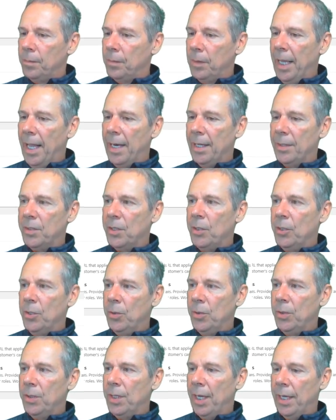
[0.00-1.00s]
Again, it's a
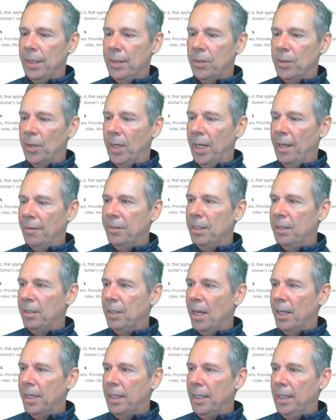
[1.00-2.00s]
new site, so I haven't
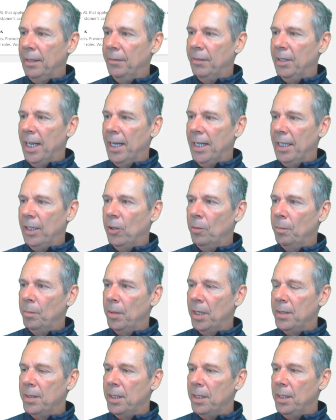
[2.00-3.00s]
got even any
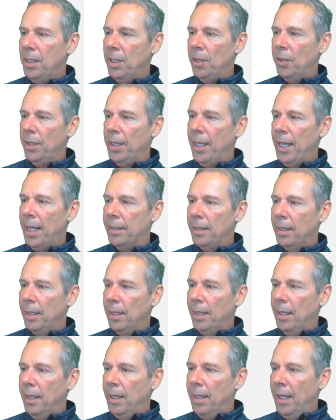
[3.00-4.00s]
coupons in here yet.
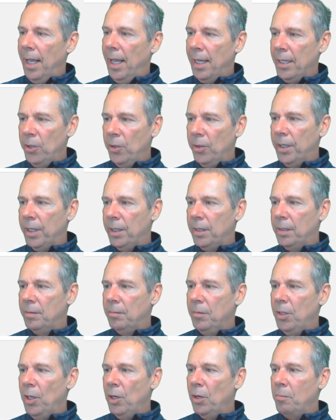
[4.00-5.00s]
And you could,
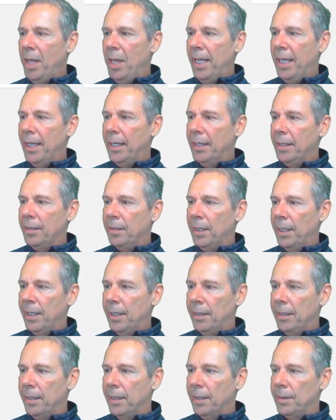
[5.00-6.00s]
make it
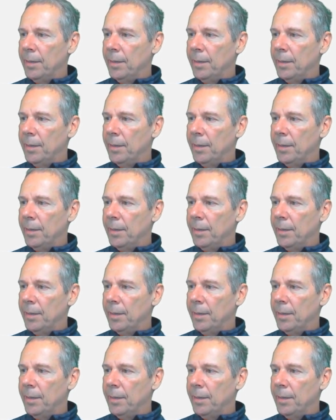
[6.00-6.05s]
like,